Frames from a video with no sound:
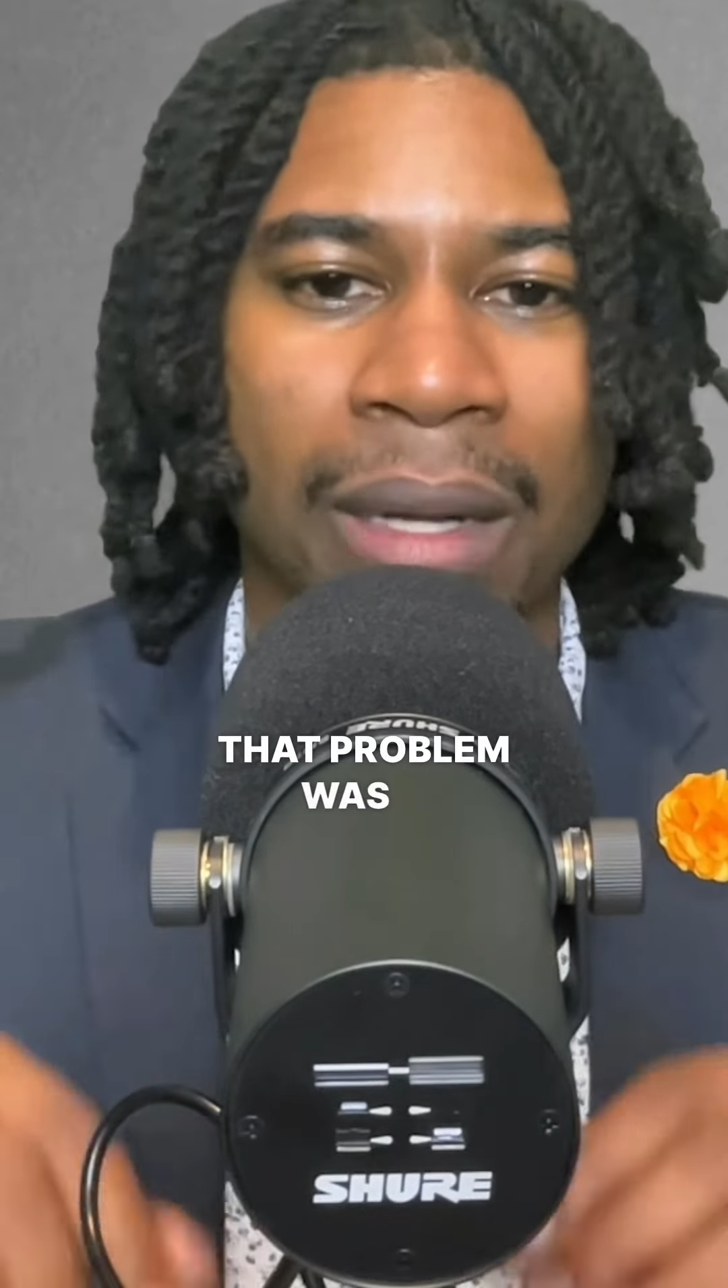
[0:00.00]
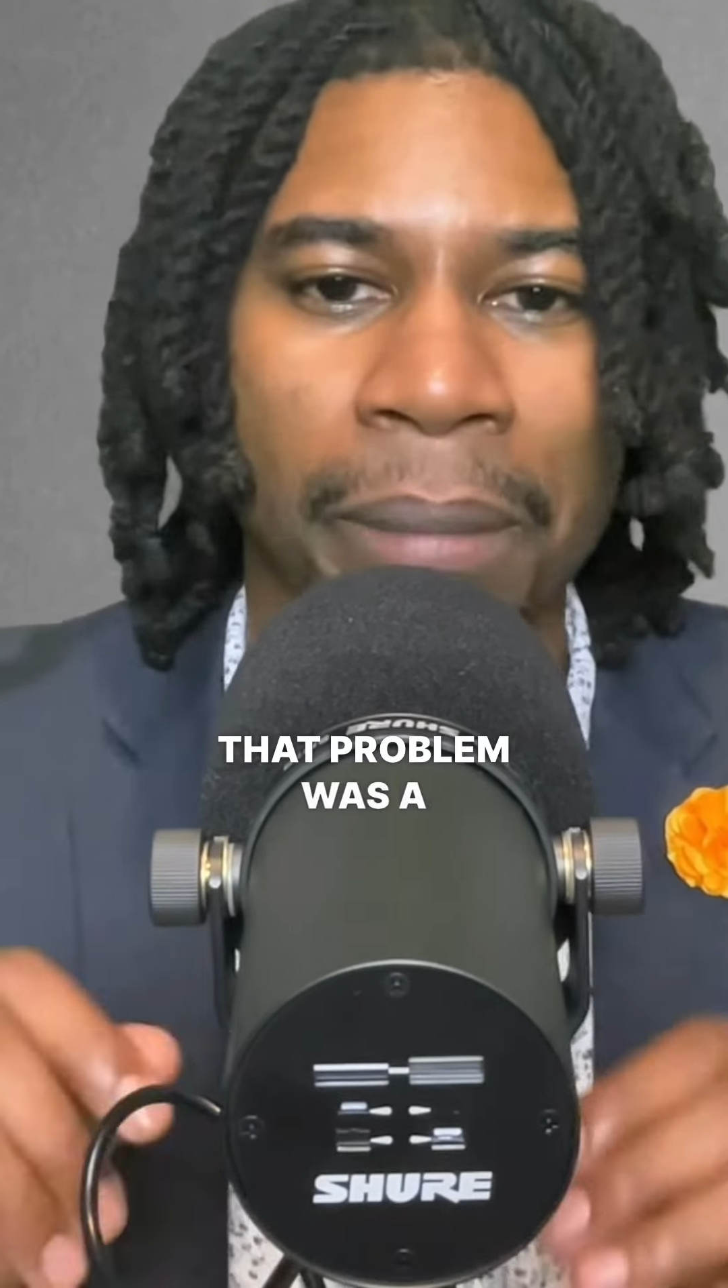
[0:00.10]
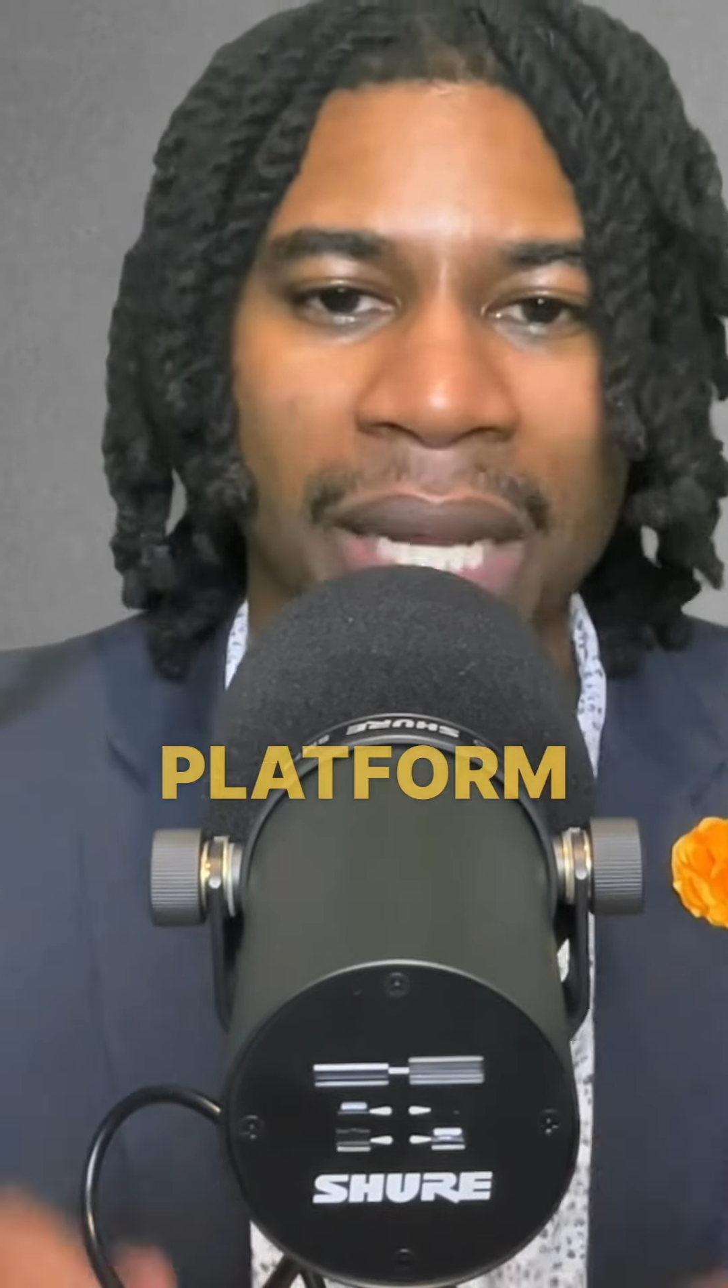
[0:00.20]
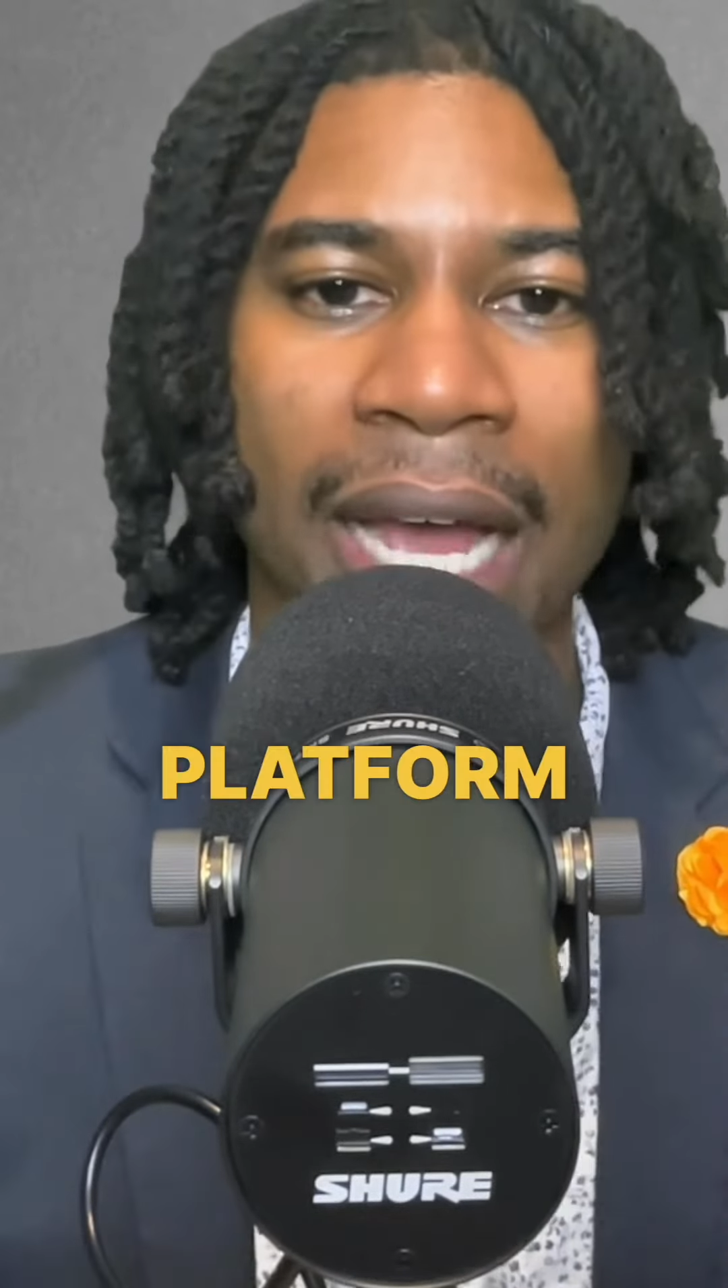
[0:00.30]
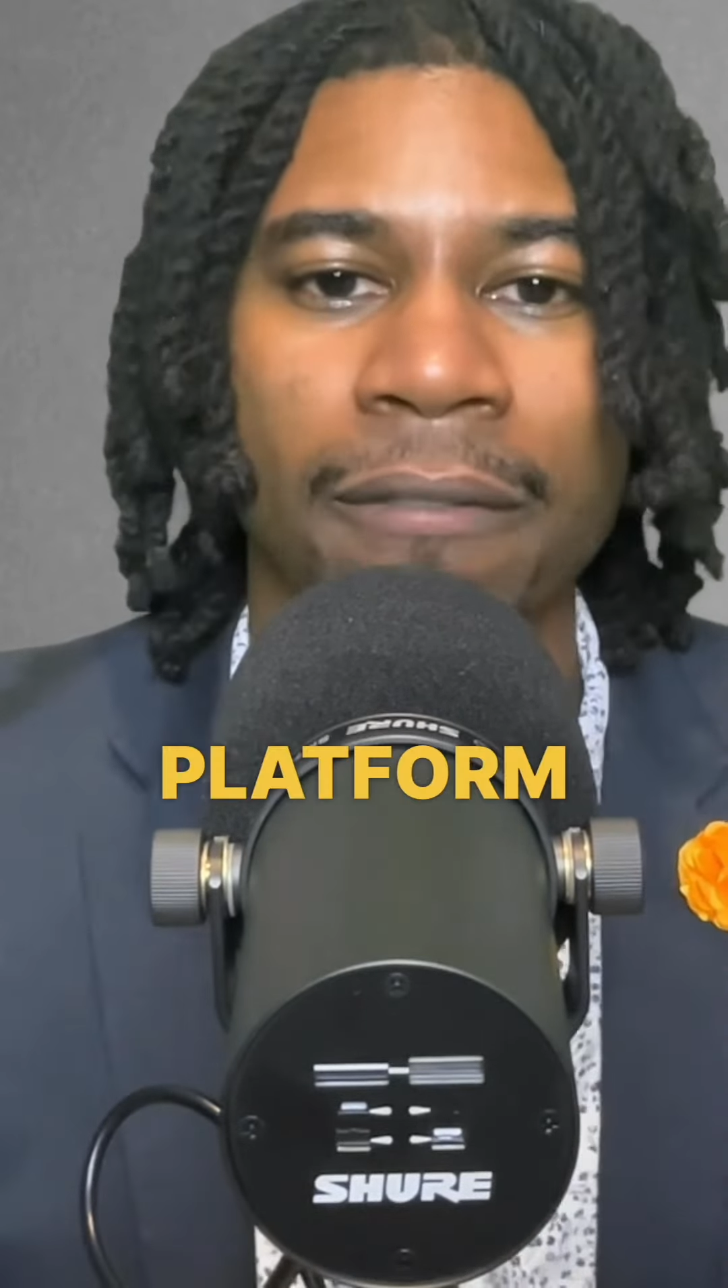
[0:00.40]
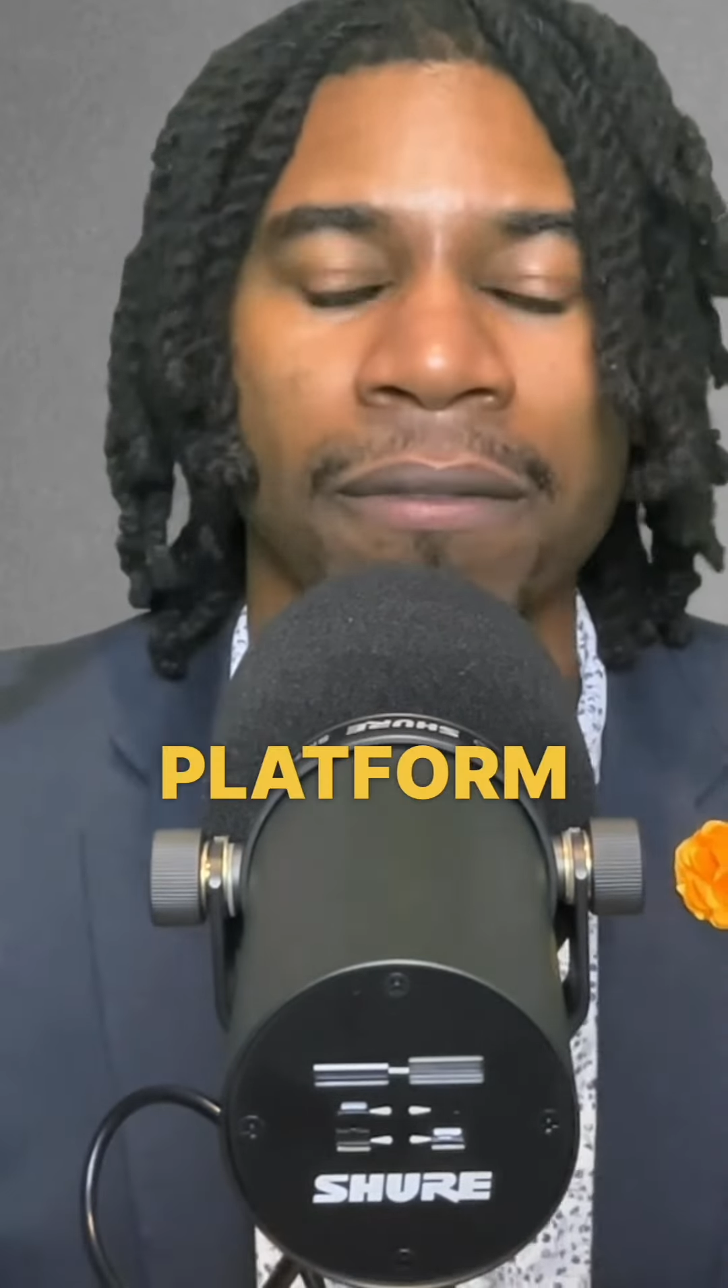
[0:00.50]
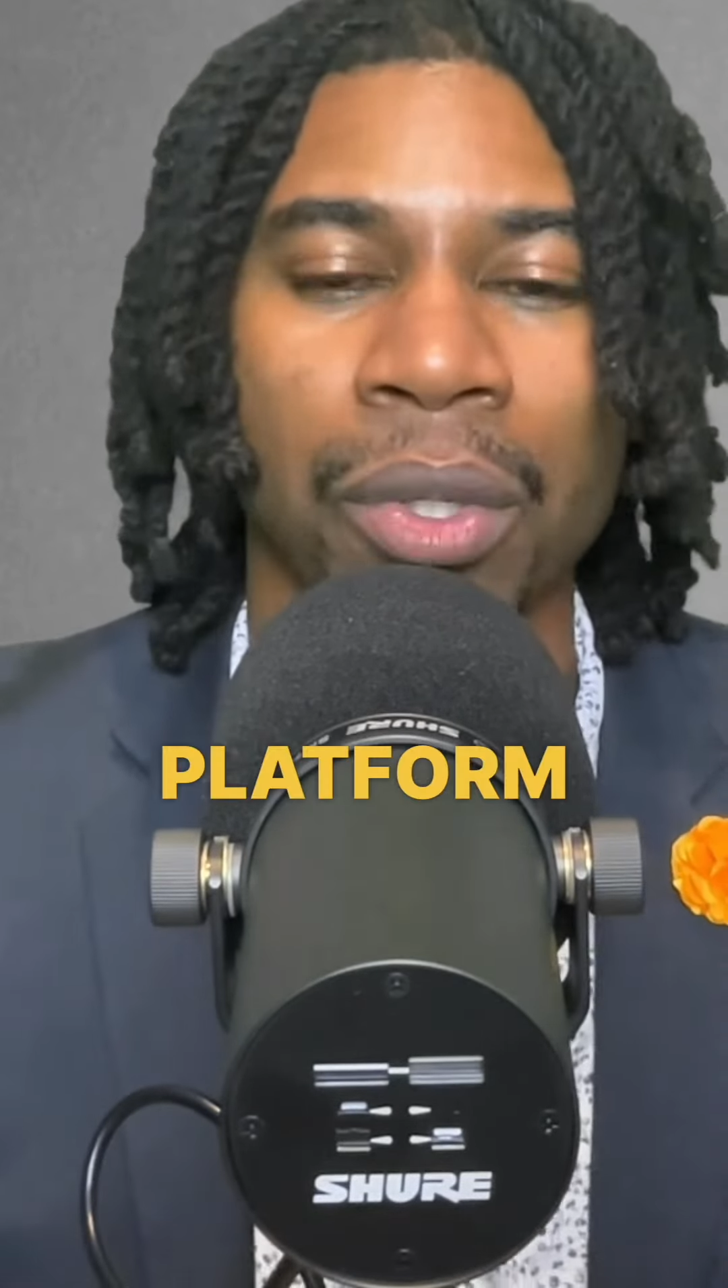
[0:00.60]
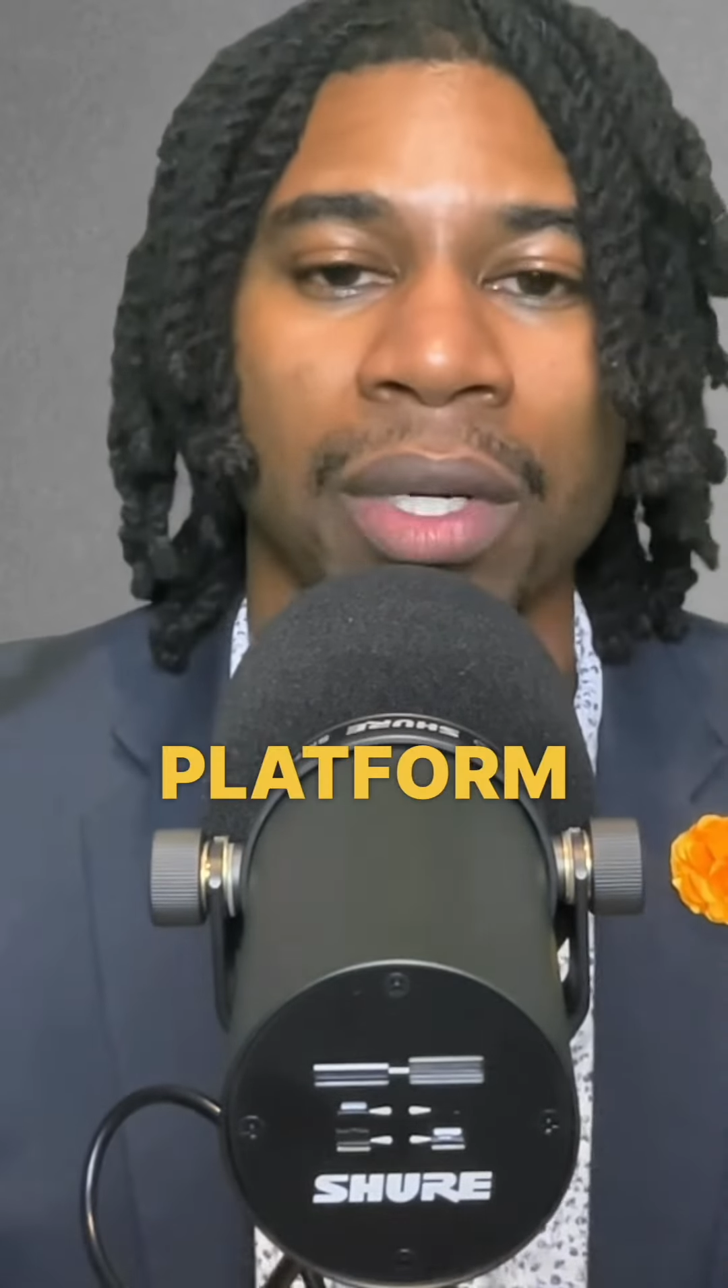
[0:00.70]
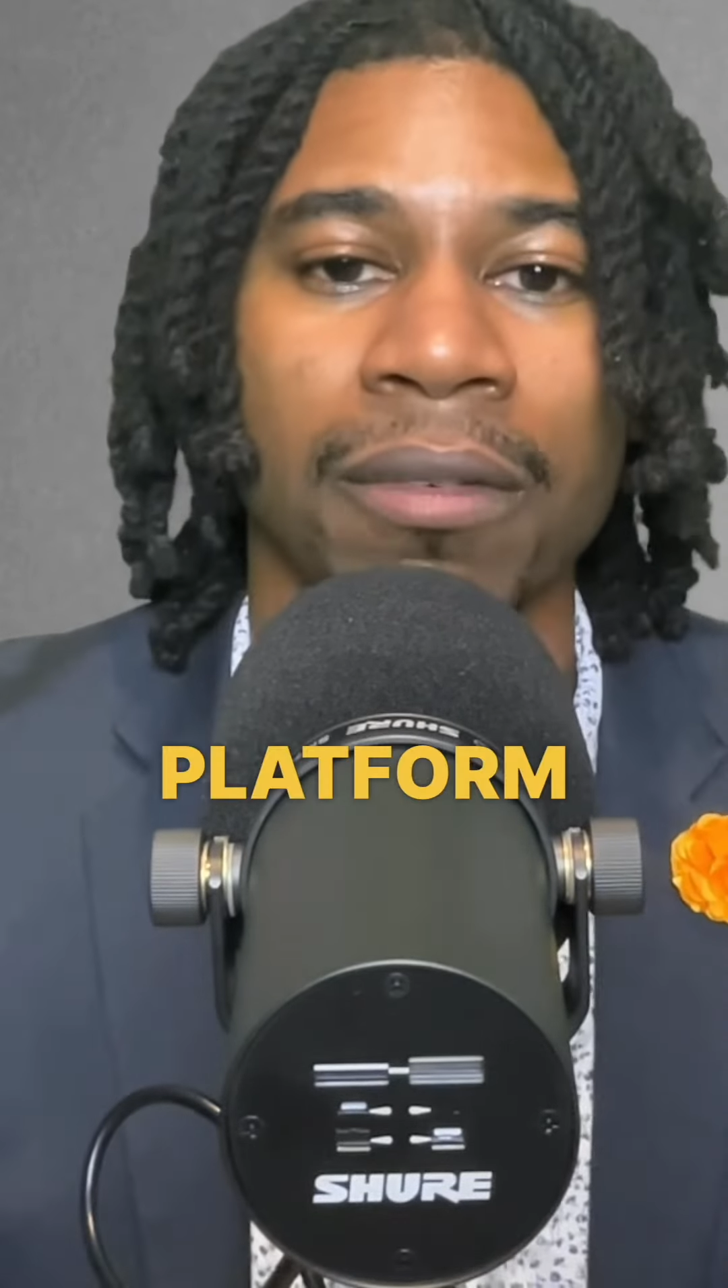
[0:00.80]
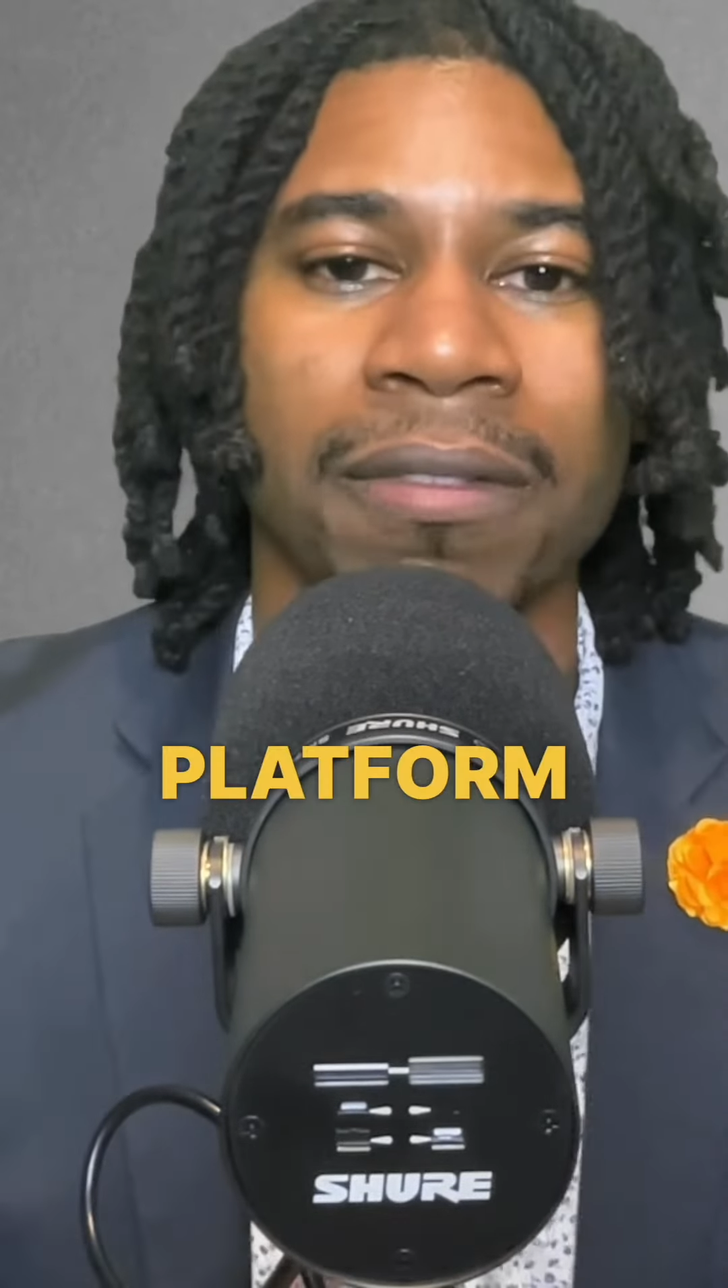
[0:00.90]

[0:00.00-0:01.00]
platform